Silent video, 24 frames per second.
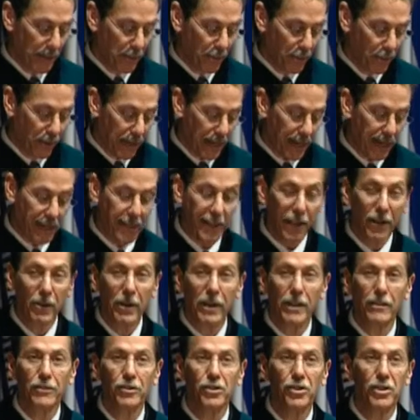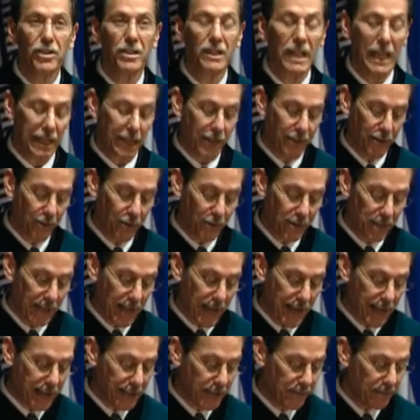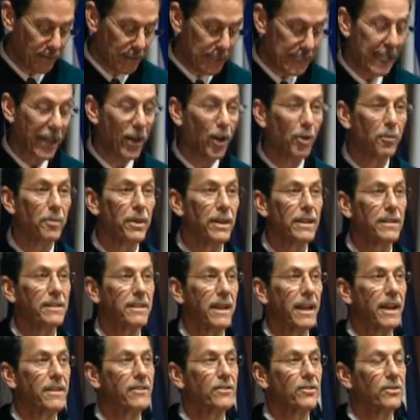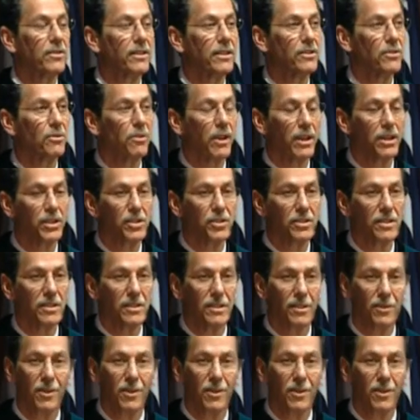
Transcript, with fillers: bringing their energy and enthusiasm to help us answer these questions.